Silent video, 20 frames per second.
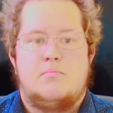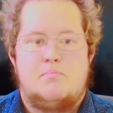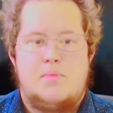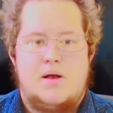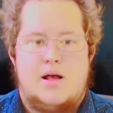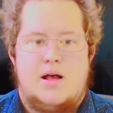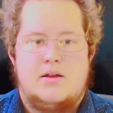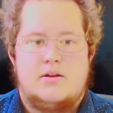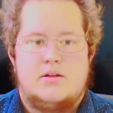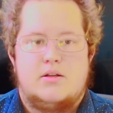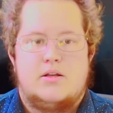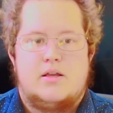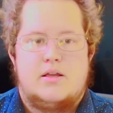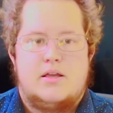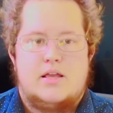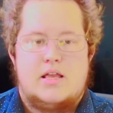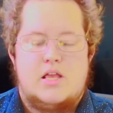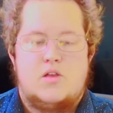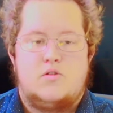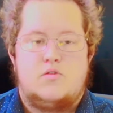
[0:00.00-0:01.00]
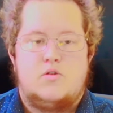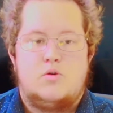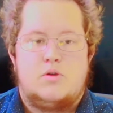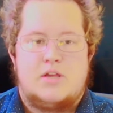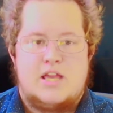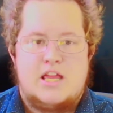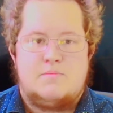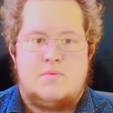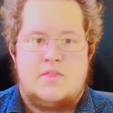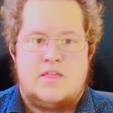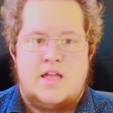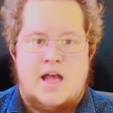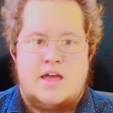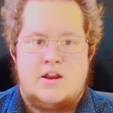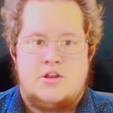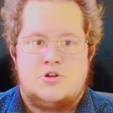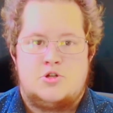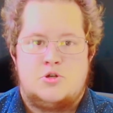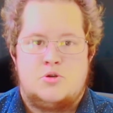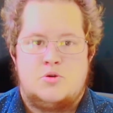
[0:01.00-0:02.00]
but if you keep the
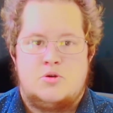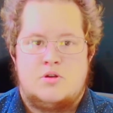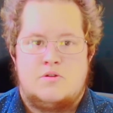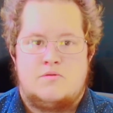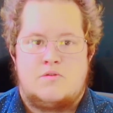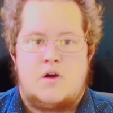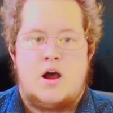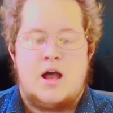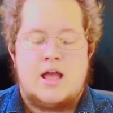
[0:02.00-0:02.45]
attitude of